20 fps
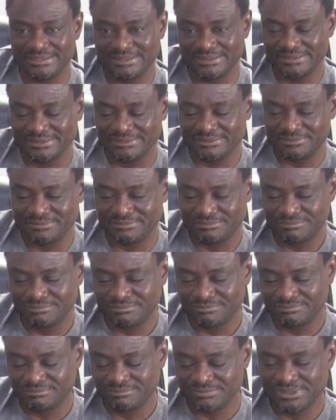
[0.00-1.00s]

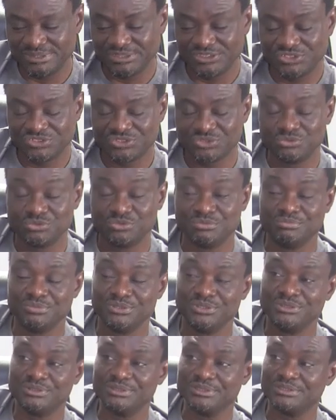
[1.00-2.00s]
the ministry will
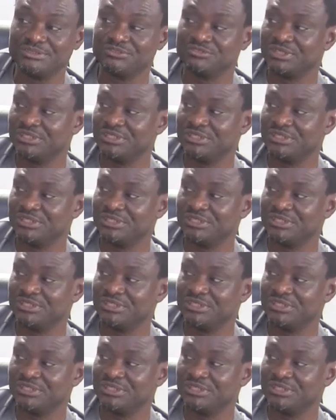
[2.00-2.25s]
be on the